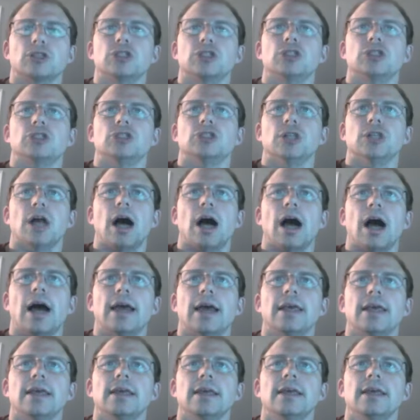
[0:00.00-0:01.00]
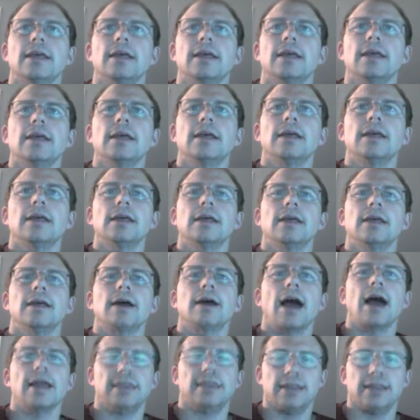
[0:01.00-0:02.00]
and July,
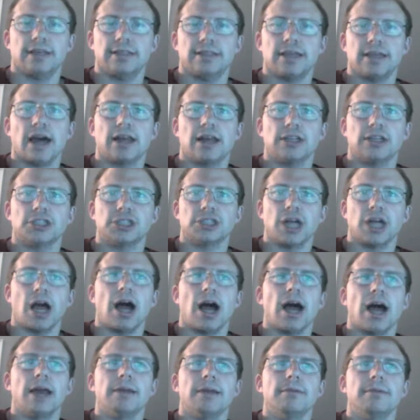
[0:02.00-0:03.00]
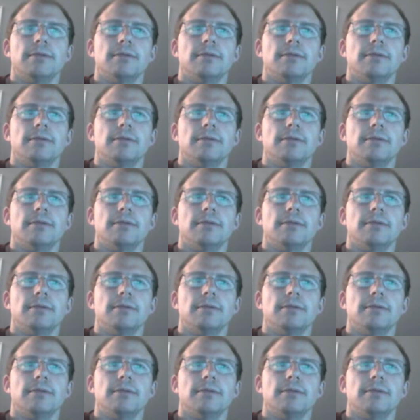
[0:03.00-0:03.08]
I think he's got a shot.